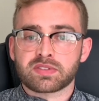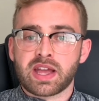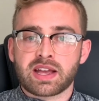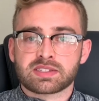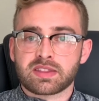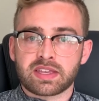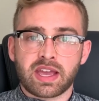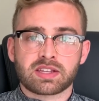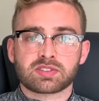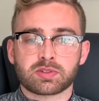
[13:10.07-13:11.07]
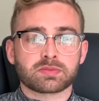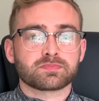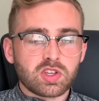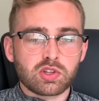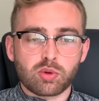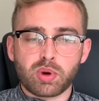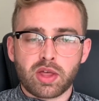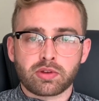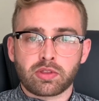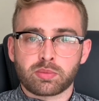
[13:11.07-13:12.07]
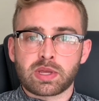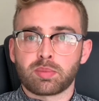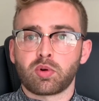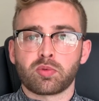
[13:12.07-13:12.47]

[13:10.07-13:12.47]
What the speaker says: to ask the guests or bother other people.